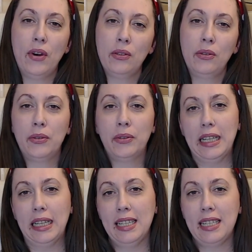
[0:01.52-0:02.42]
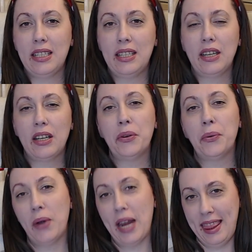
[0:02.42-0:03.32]
to realistic
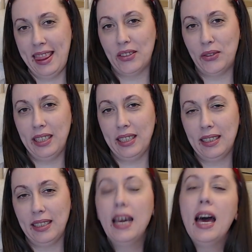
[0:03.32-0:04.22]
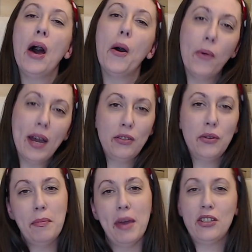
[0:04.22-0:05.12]
rendering. What do
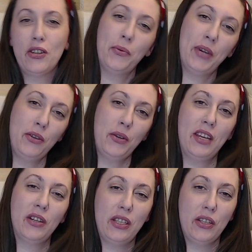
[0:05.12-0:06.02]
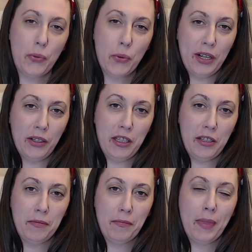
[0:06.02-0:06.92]
you imagine when you hear this word?
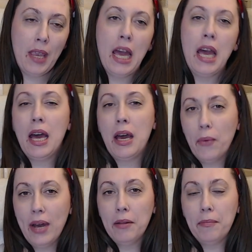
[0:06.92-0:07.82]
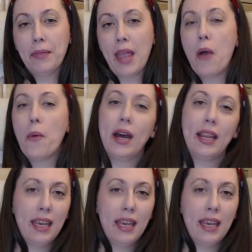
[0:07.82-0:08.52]
Well, when I